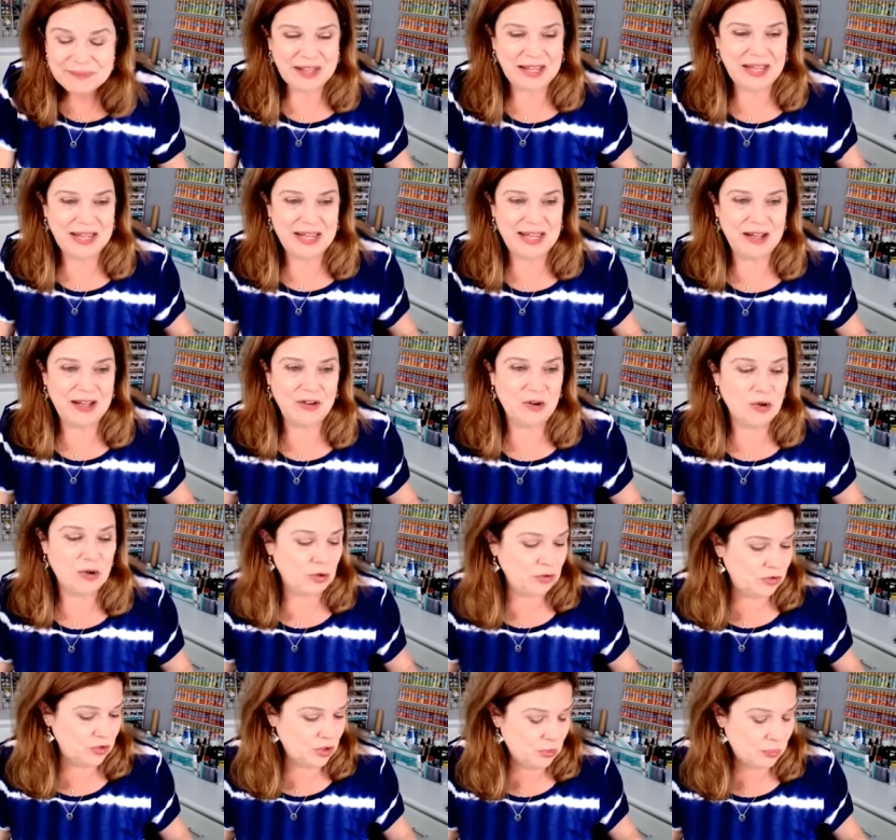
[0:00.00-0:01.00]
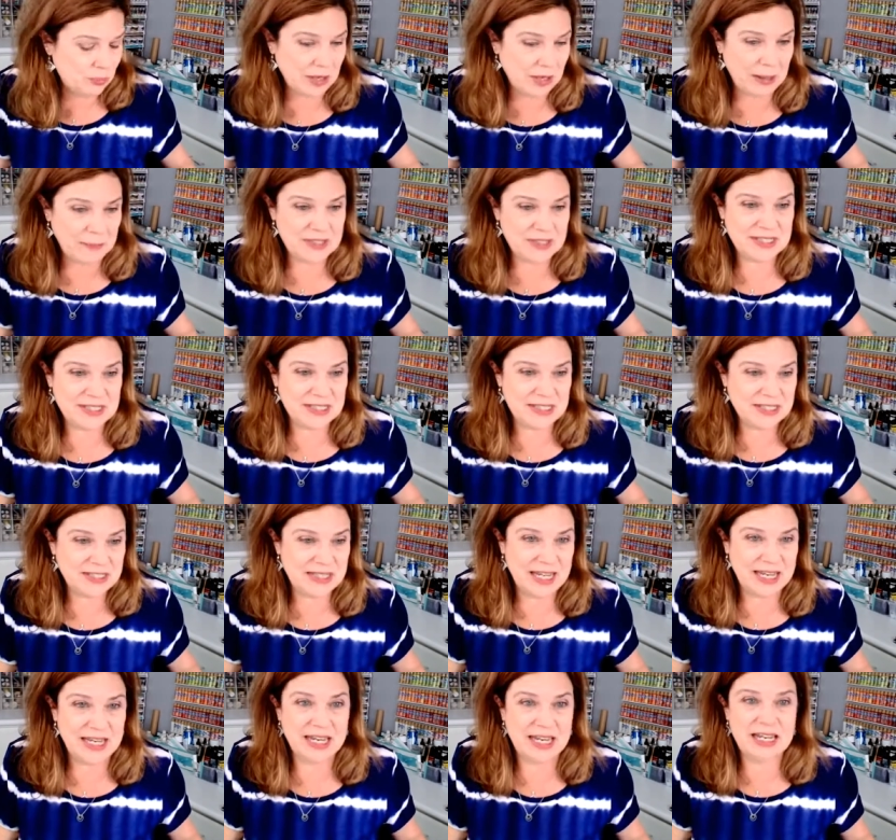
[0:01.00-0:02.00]
I hold no promises
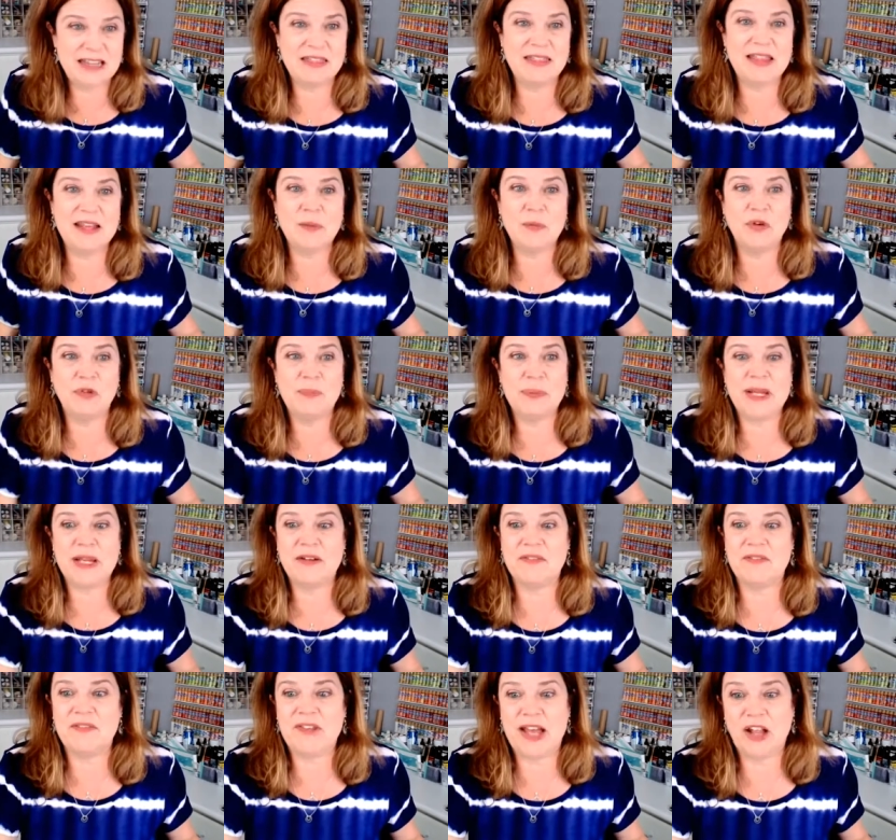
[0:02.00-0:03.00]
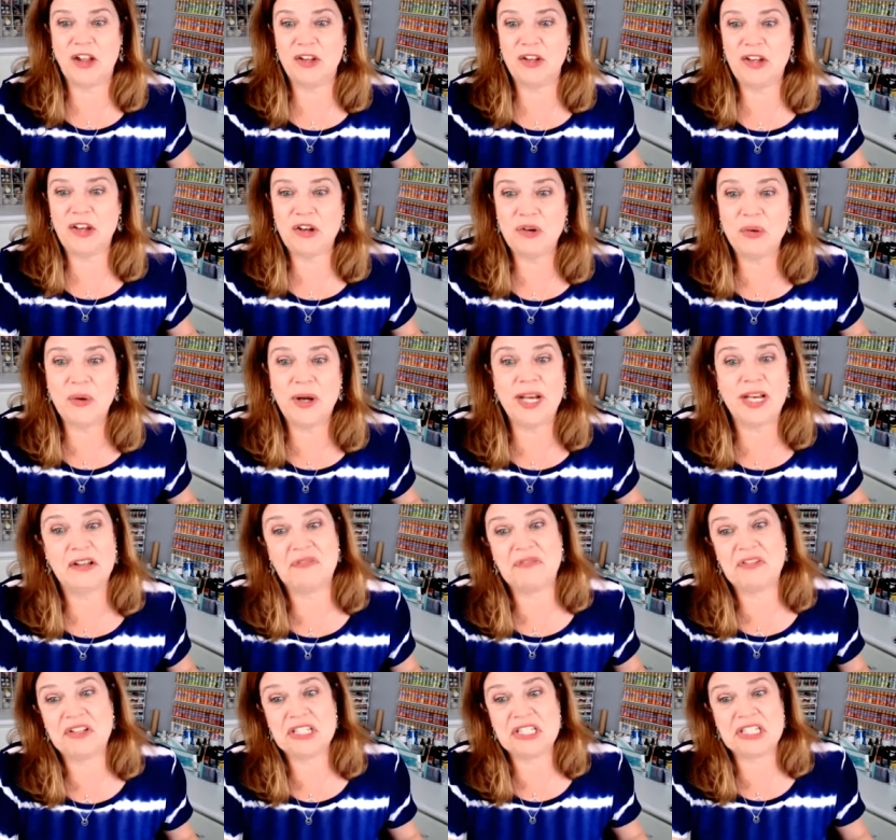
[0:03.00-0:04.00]
that anything will be of value. And
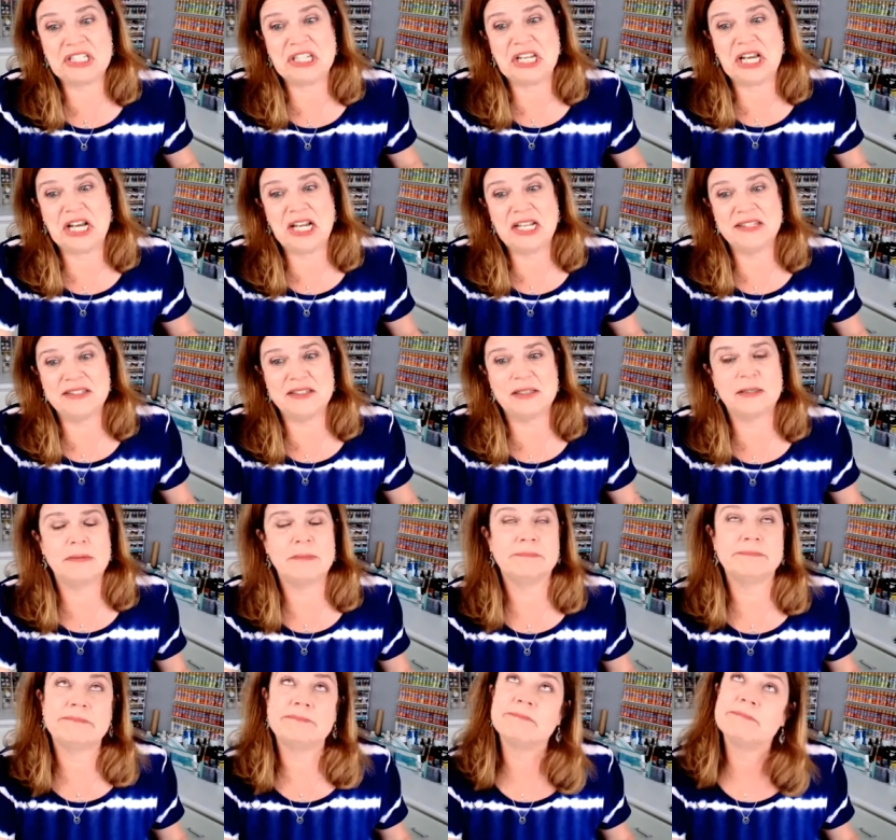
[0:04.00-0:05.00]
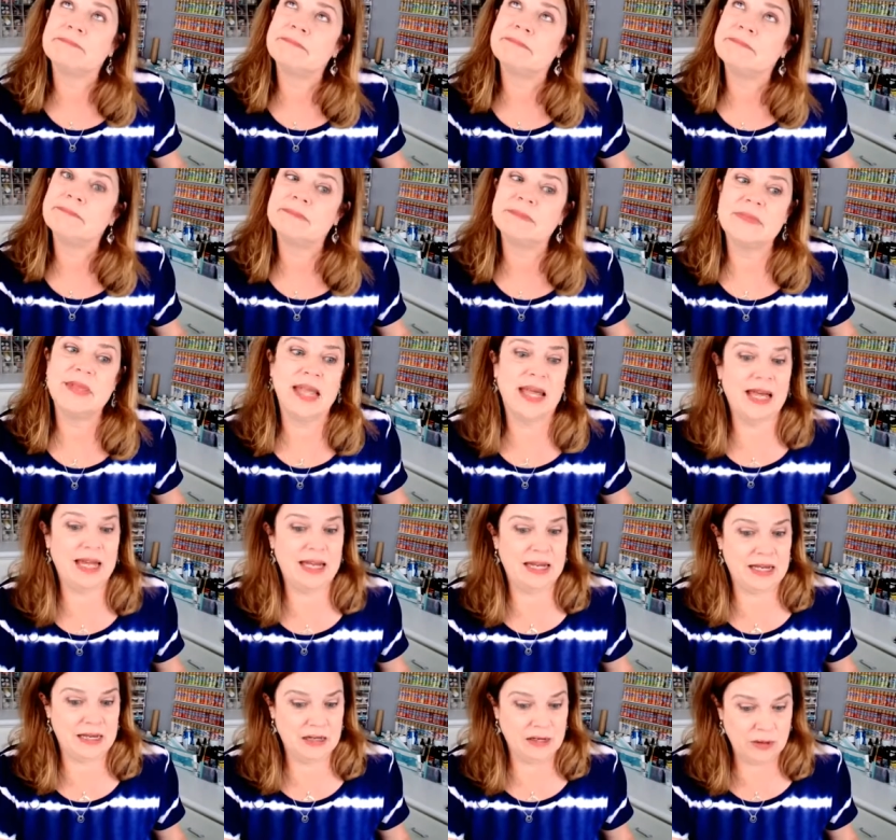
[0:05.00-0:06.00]
if it's not,
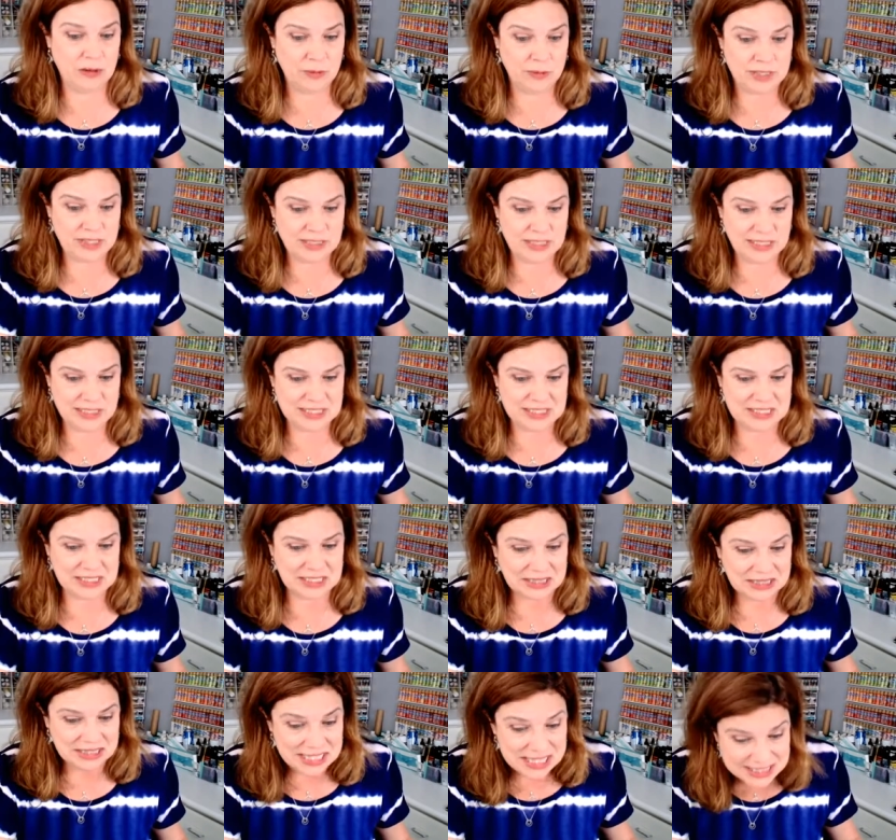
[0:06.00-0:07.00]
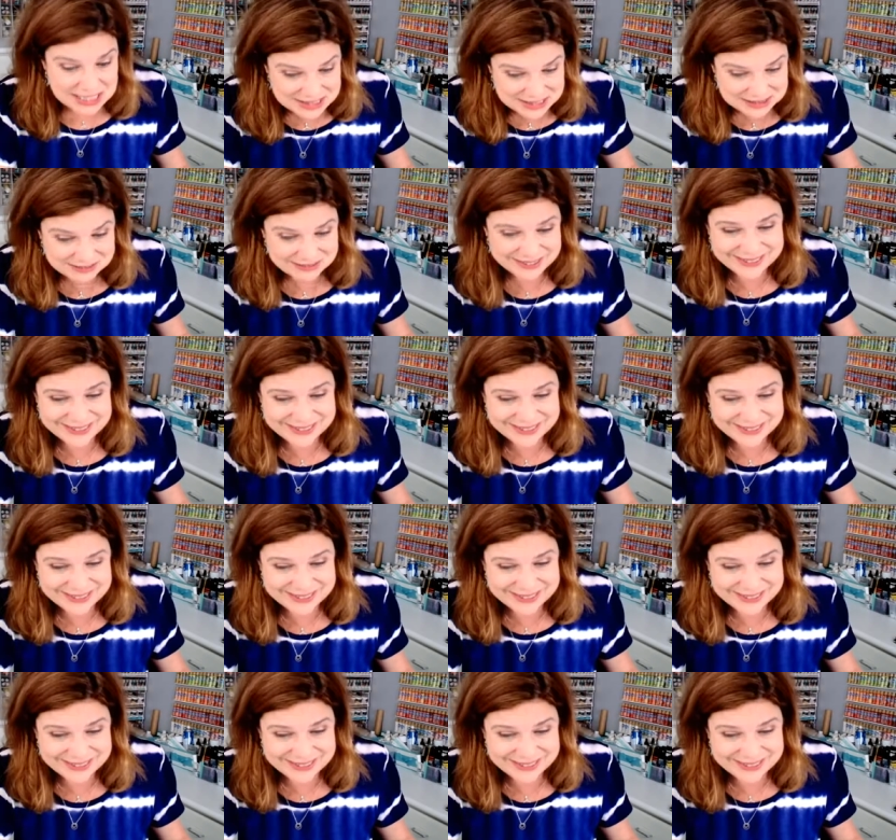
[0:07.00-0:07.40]
I can always hit delete.